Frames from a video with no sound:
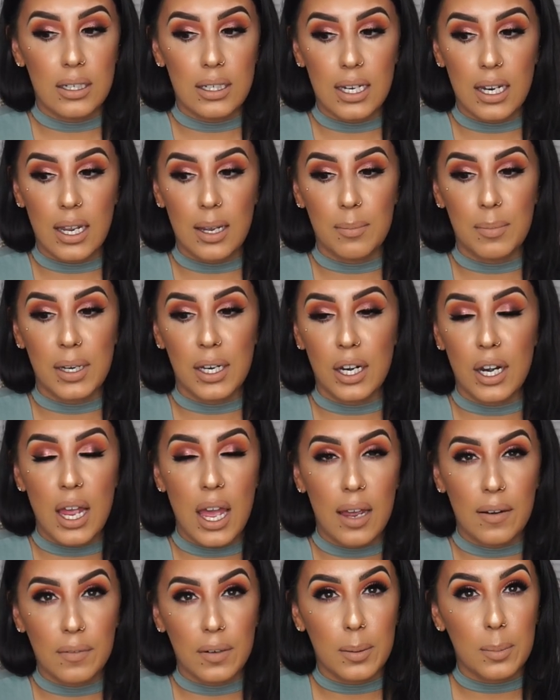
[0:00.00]
damn near
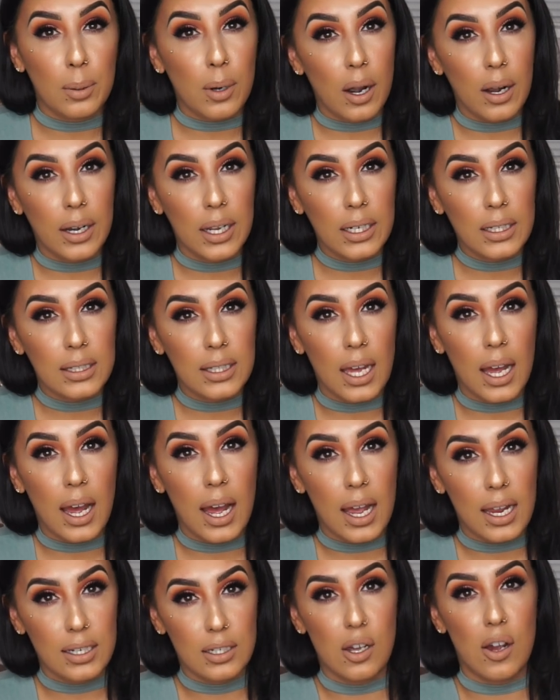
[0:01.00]
every product
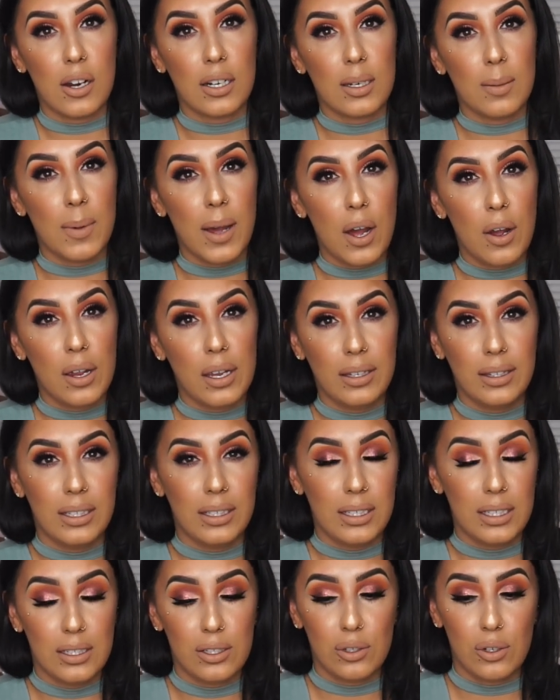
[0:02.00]
that I talked about in the
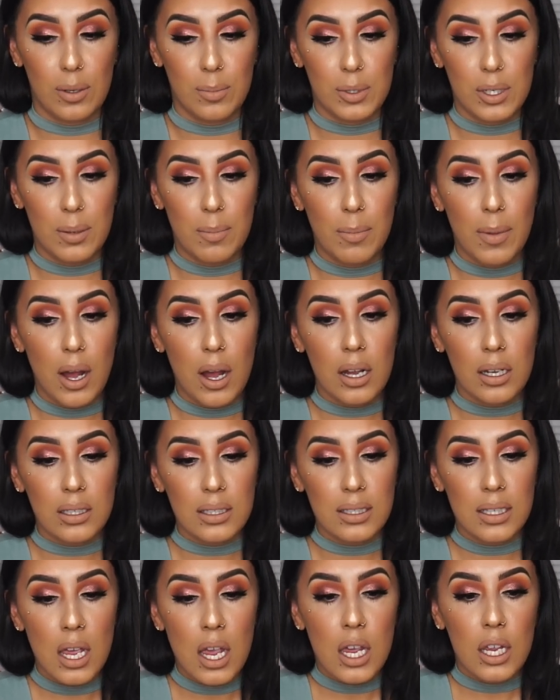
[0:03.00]
description
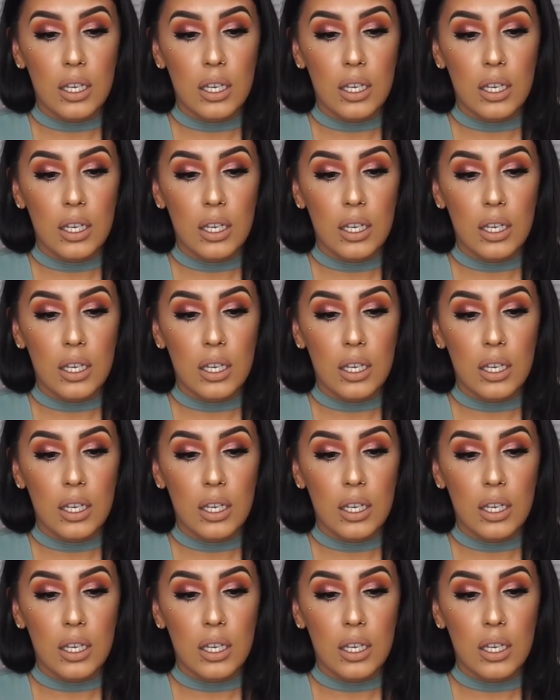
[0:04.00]
box.